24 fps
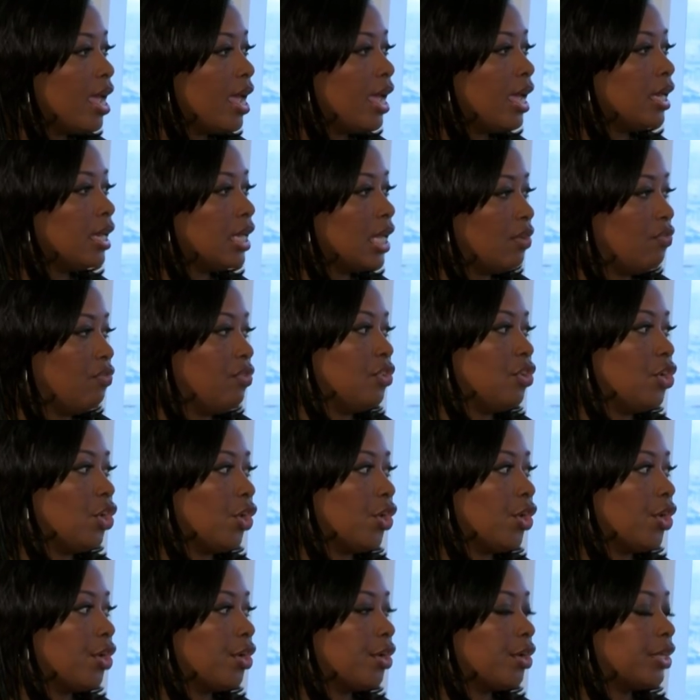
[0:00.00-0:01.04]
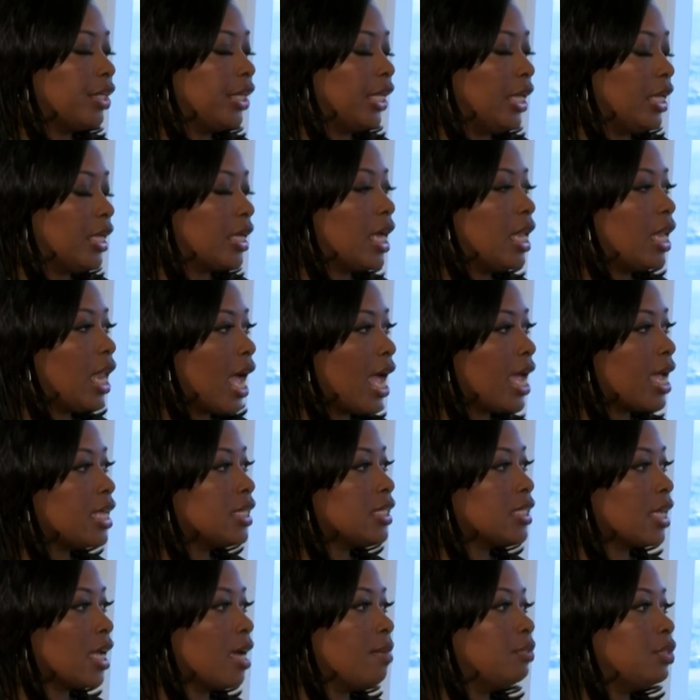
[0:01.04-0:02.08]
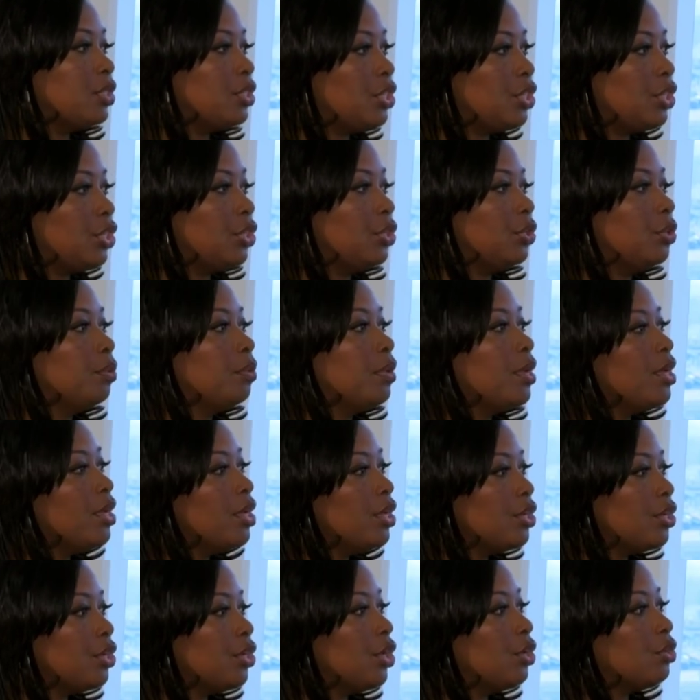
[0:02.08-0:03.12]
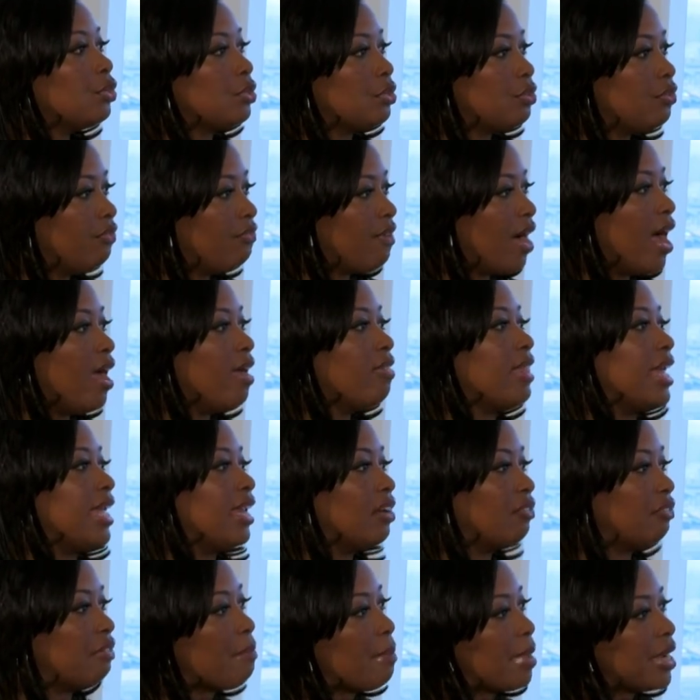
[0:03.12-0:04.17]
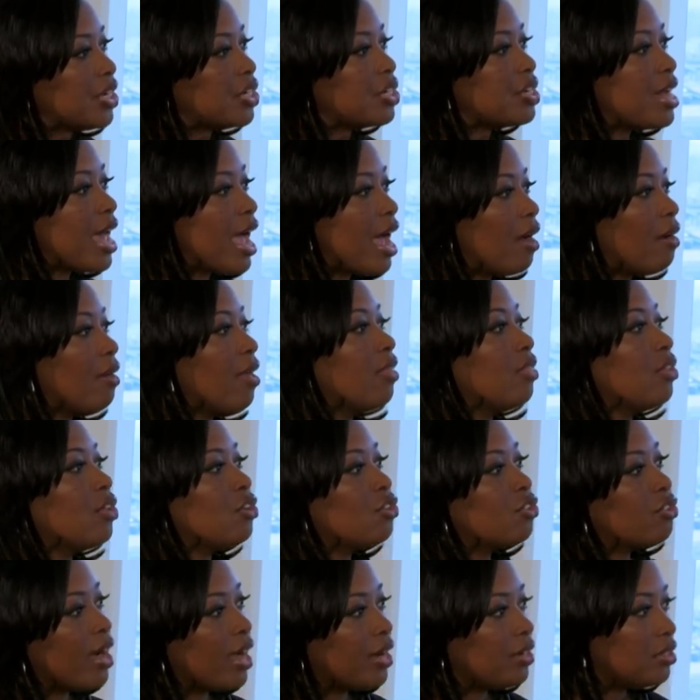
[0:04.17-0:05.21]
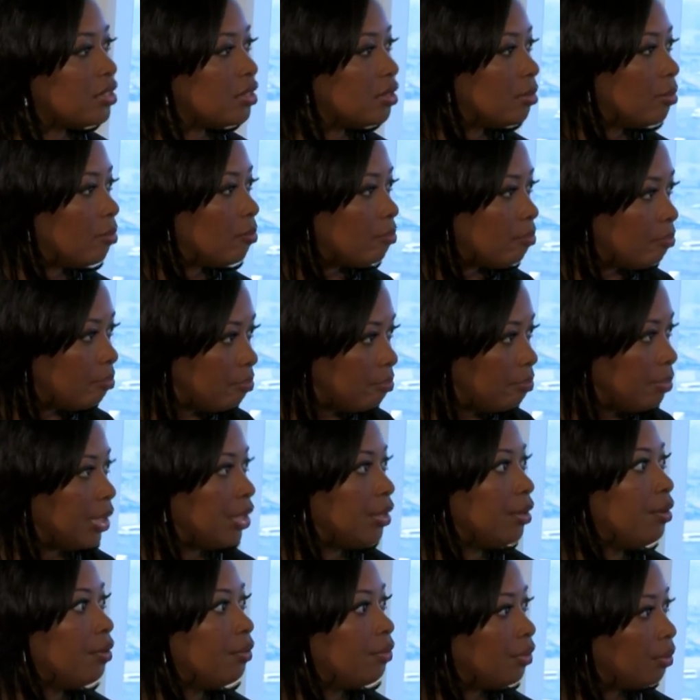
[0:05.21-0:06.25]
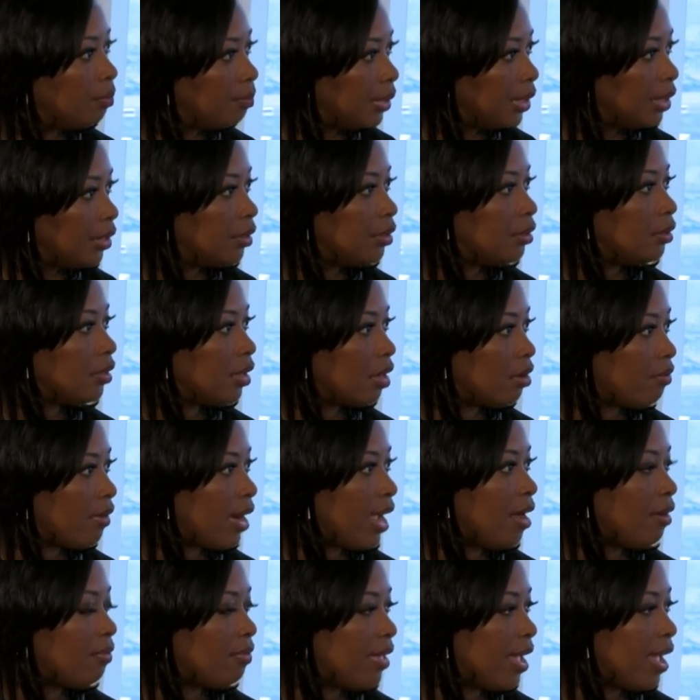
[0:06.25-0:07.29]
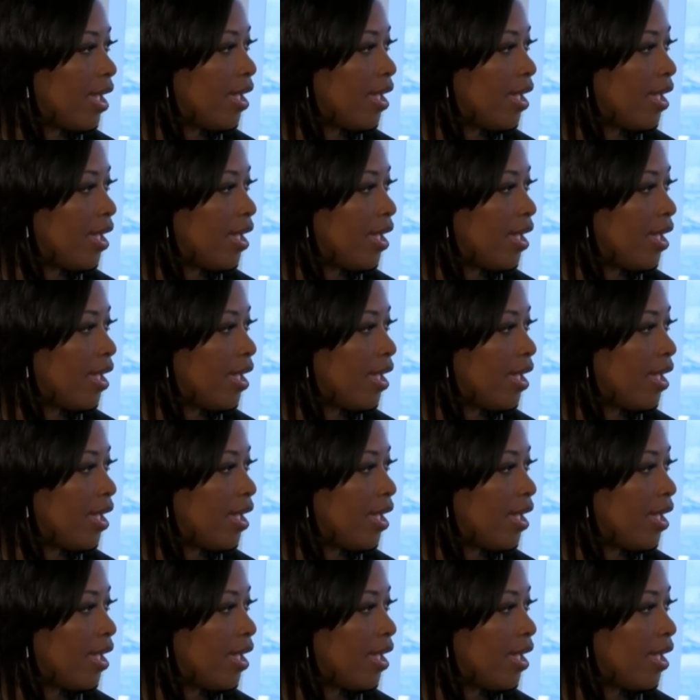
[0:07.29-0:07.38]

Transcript: And if your clients come to you, you find that information out and then you try to build the meal around